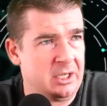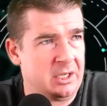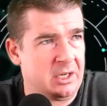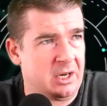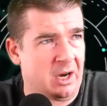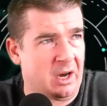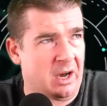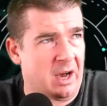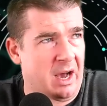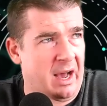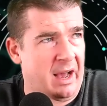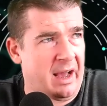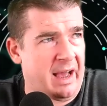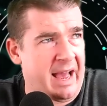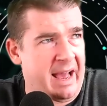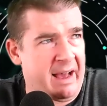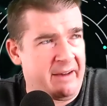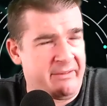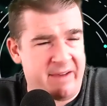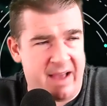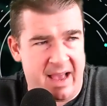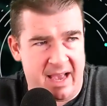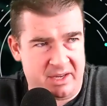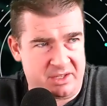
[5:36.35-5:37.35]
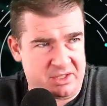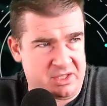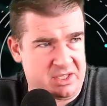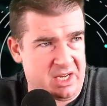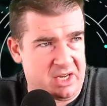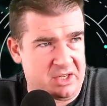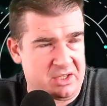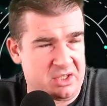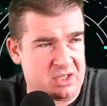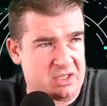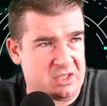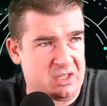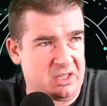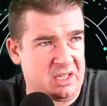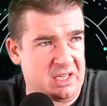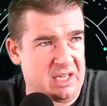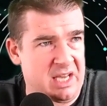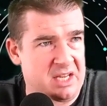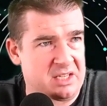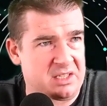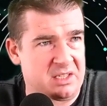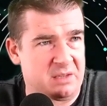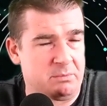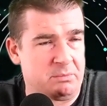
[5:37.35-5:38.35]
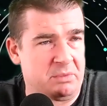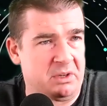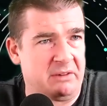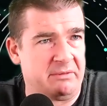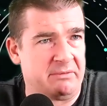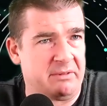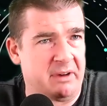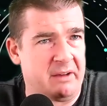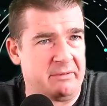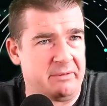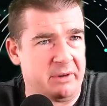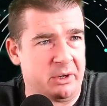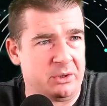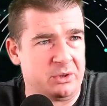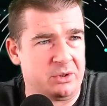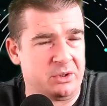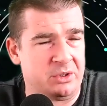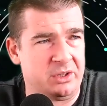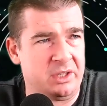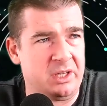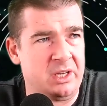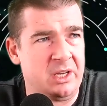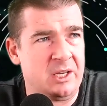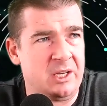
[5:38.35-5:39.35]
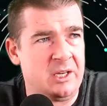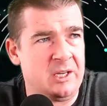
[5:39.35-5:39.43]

I have access to the S&P 500.